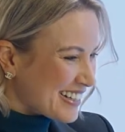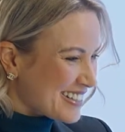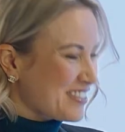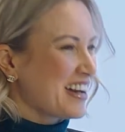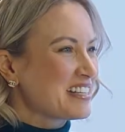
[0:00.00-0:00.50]

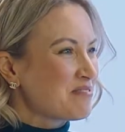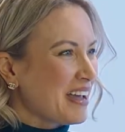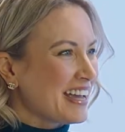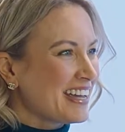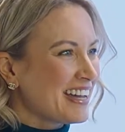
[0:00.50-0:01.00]
It's great to
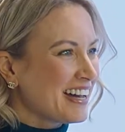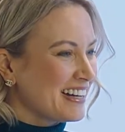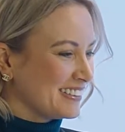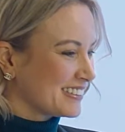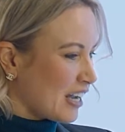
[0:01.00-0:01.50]
be
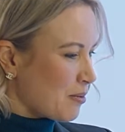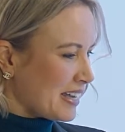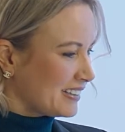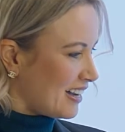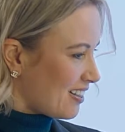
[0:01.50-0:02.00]
here. I
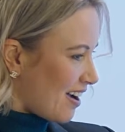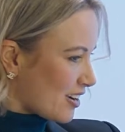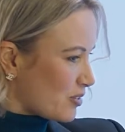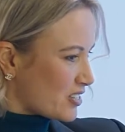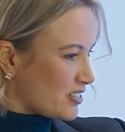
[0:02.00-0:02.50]
mean, I
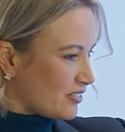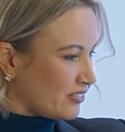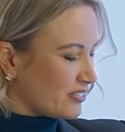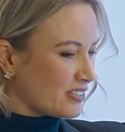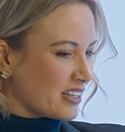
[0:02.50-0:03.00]
like what you've...